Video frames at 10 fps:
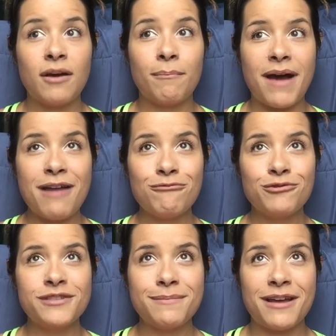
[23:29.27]
My
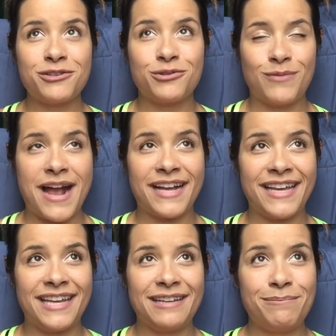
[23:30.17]
rules about
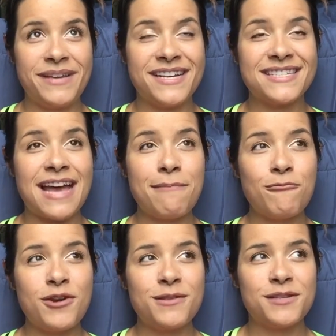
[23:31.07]
tracking, because I'm
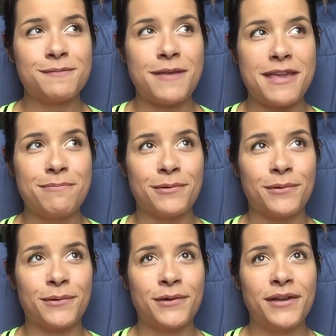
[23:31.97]
one of those
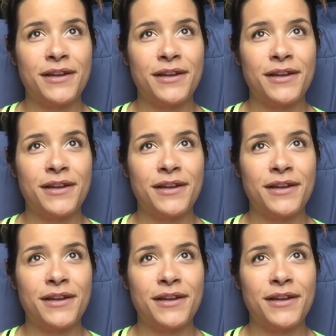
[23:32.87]
people,